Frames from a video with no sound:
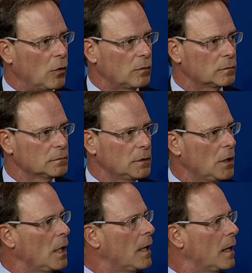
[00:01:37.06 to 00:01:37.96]
know.
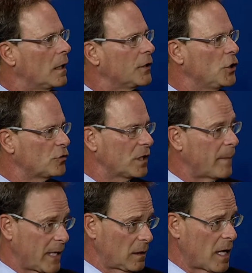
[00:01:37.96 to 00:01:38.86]
Usually
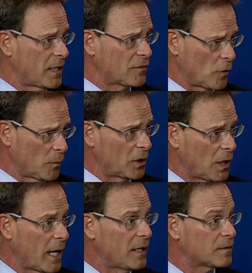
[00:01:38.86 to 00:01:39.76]
my clients, former
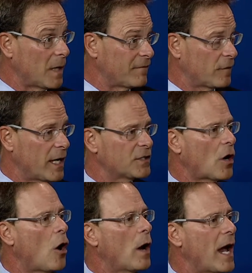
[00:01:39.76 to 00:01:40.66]
clients, my friends
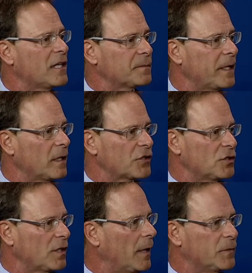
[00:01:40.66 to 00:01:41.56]
all ask me at
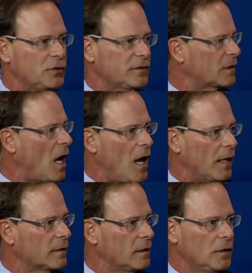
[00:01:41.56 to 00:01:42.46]
election time,
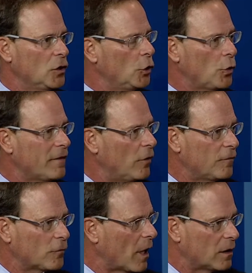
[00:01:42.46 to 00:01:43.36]
Scott, who do I
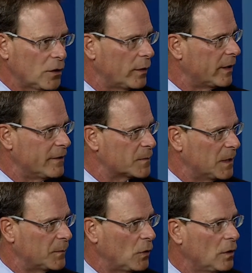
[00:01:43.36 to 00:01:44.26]
vote for? I don't know any of these
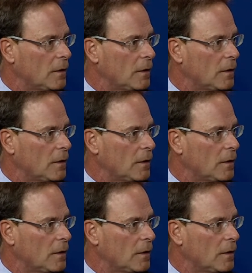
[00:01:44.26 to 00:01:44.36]
people.